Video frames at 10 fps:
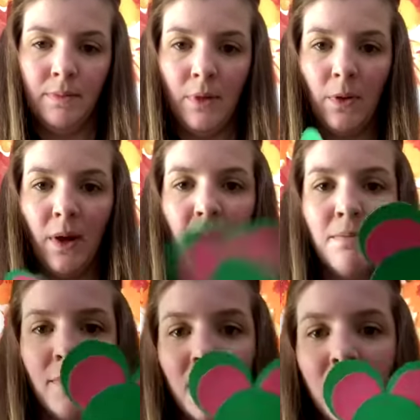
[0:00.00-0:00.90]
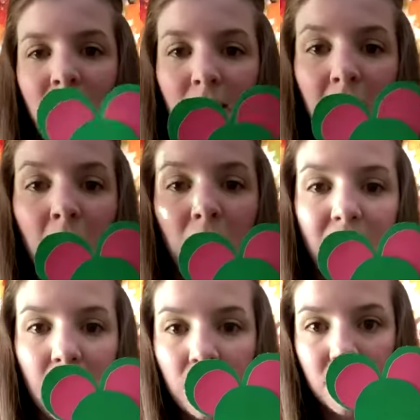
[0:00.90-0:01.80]
Okay, there you go,
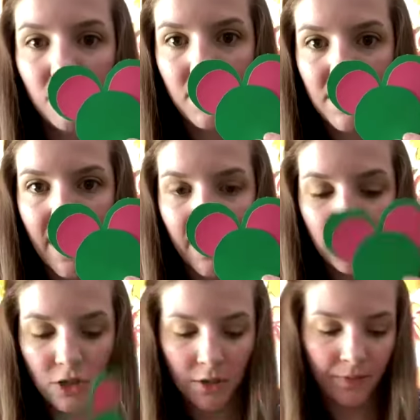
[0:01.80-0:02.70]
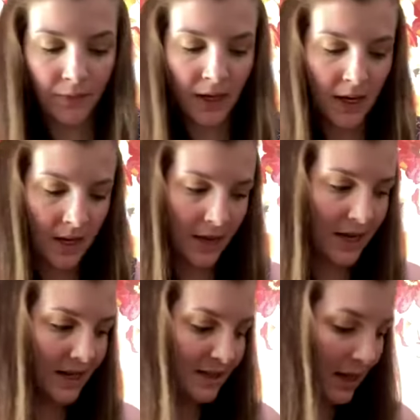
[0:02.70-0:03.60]
the ears are attached. The
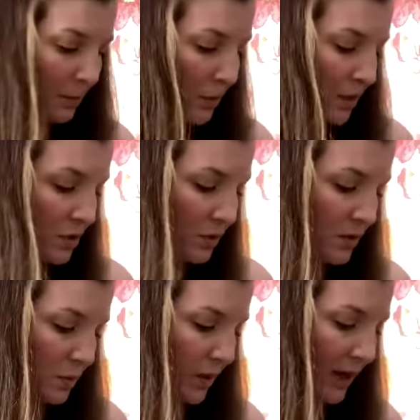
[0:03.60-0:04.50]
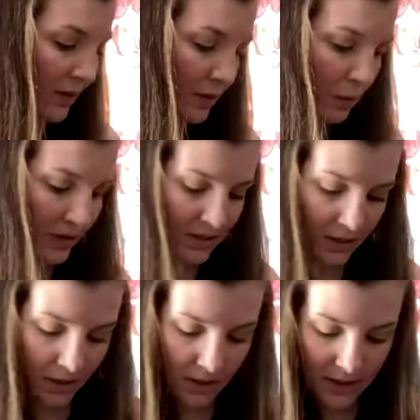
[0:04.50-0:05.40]
next thing I'm going to do is work on the
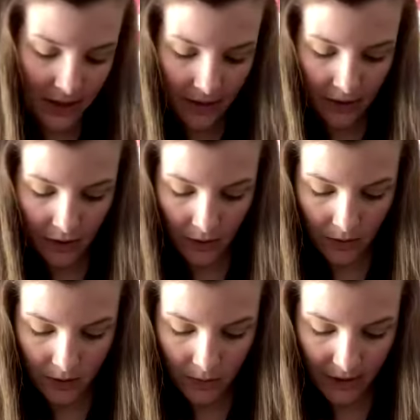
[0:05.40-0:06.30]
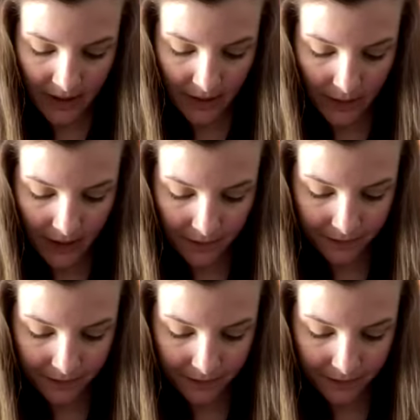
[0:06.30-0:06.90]
whiskers and the nose placement.